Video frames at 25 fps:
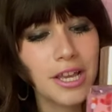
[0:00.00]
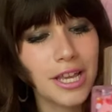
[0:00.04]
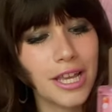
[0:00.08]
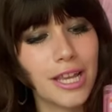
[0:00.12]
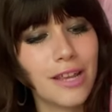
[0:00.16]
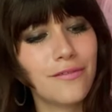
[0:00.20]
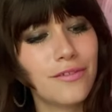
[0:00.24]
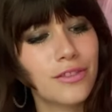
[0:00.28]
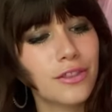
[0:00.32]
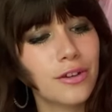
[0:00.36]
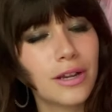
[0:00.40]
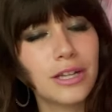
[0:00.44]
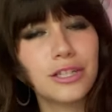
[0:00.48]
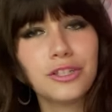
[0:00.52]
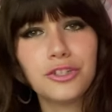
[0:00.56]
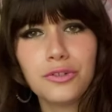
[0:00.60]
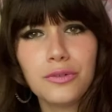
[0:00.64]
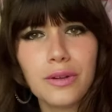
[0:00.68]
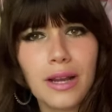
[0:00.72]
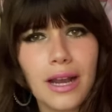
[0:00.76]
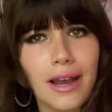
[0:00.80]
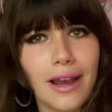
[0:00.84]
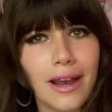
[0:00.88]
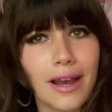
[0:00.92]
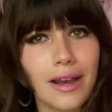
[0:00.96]
Even though I do
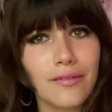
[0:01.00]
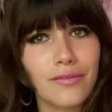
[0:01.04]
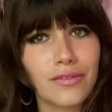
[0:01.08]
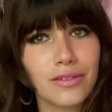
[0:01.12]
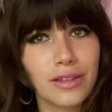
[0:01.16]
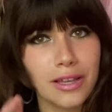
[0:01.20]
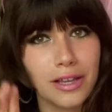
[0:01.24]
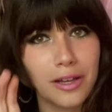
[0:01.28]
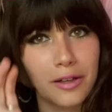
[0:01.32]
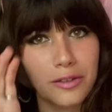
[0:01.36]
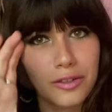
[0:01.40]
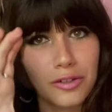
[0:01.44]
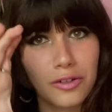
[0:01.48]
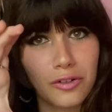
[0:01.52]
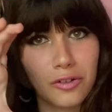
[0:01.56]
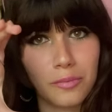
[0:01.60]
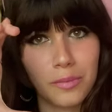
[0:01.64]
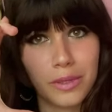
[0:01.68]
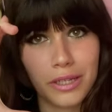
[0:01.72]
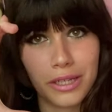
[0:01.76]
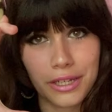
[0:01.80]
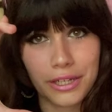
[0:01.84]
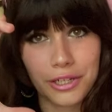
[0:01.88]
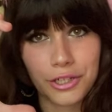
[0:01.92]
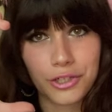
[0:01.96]
have like a little
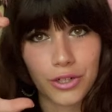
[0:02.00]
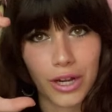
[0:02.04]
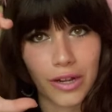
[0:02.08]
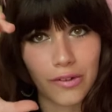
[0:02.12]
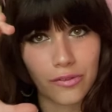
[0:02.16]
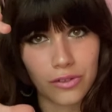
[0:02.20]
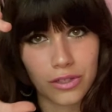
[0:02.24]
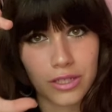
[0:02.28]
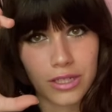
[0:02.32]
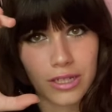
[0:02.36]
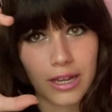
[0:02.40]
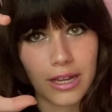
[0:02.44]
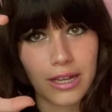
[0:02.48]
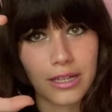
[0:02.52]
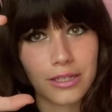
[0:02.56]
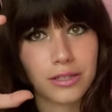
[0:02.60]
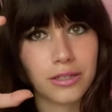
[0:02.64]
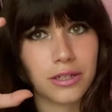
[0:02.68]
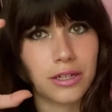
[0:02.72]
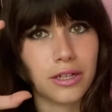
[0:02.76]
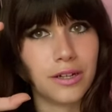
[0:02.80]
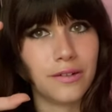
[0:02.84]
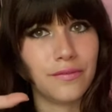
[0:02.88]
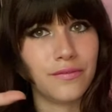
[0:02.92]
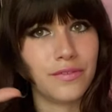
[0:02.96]
mini travel size
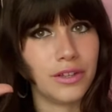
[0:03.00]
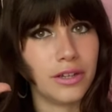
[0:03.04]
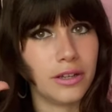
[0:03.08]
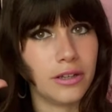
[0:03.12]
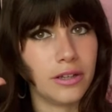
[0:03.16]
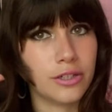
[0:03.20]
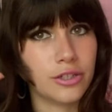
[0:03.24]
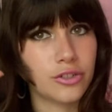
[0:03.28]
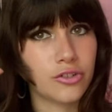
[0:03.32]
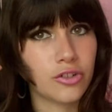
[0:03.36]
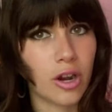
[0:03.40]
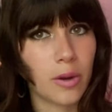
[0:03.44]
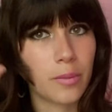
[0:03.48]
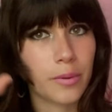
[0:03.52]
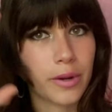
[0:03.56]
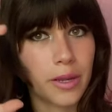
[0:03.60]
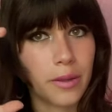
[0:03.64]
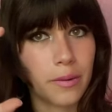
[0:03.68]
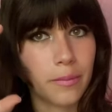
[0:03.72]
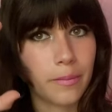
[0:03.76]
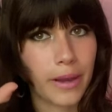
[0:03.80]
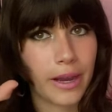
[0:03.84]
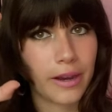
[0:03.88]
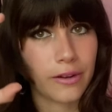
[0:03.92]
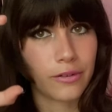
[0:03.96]
of the
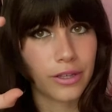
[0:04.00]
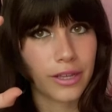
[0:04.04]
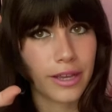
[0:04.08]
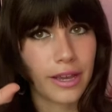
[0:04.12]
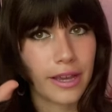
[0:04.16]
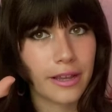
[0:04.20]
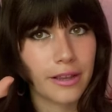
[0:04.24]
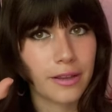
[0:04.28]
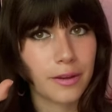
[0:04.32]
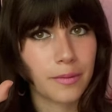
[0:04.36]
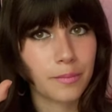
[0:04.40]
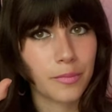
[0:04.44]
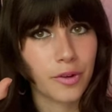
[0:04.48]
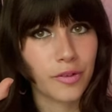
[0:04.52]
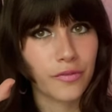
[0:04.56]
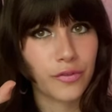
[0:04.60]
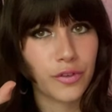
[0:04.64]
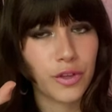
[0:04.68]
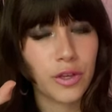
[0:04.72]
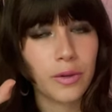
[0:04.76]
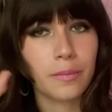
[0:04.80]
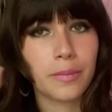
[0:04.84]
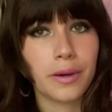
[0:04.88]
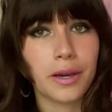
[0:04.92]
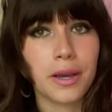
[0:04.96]
strawberry pound cake
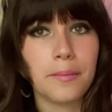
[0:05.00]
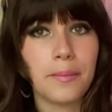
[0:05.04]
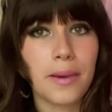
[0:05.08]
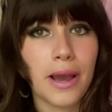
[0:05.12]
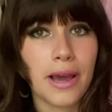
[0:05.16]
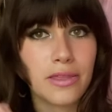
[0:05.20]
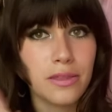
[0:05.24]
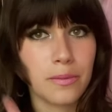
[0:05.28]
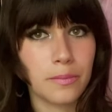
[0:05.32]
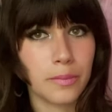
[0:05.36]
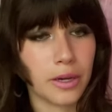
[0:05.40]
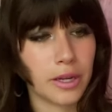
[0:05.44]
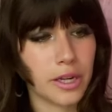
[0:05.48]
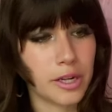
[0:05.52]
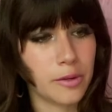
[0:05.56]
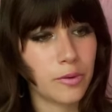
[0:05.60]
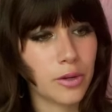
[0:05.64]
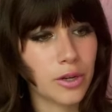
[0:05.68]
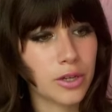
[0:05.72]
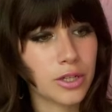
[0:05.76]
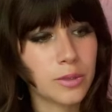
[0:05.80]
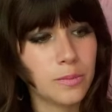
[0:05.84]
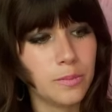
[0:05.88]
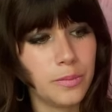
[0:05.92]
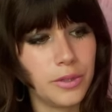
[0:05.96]
perfume by Bath and Body
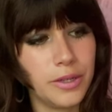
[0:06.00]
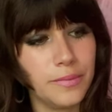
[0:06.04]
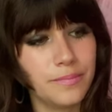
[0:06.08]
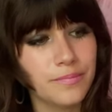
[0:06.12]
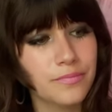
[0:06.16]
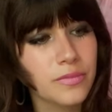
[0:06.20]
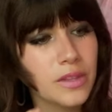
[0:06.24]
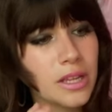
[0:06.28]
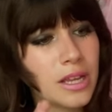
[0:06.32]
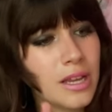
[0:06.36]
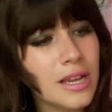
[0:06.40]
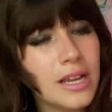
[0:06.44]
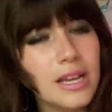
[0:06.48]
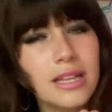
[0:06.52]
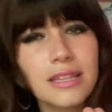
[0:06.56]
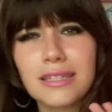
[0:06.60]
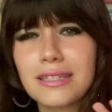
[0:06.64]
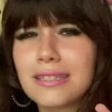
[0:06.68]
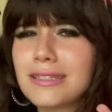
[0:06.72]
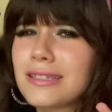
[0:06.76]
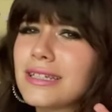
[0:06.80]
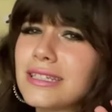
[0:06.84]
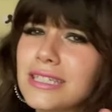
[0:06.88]
Works, but this is